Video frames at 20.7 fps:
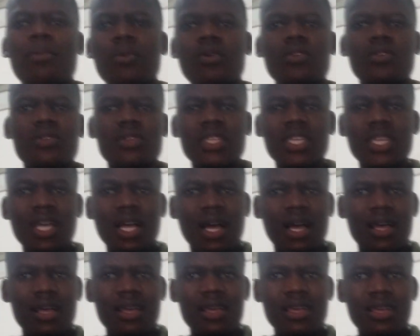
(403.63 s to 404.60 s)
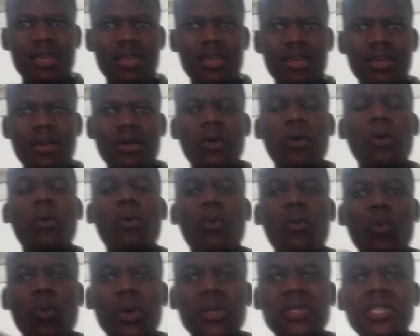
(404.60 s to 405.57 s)
Amolo Odinga?
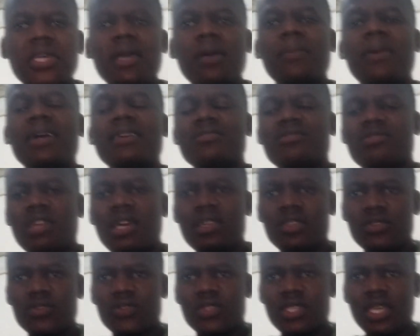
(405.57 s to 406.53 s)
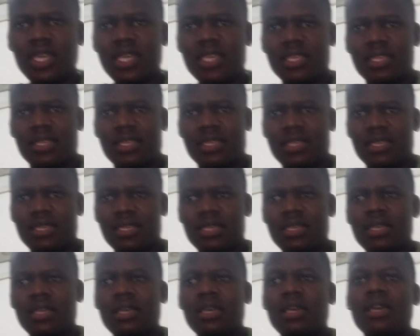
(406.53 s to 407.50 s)
What am I trying to say?
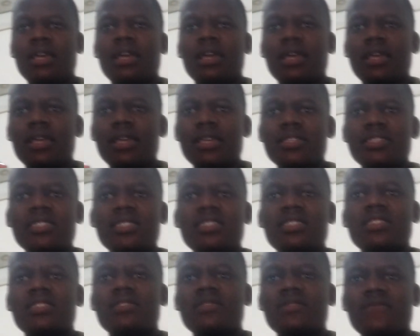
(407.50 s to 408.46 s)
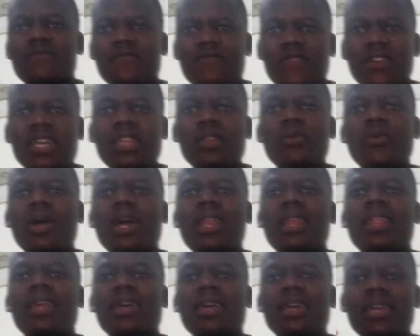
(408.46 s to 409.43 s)
It is very
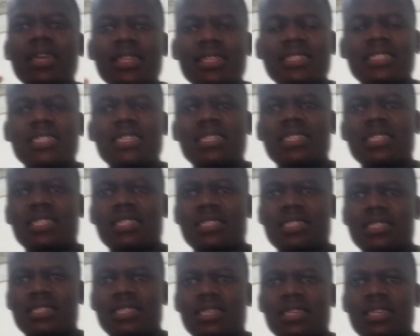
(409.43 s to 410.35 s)
well indicated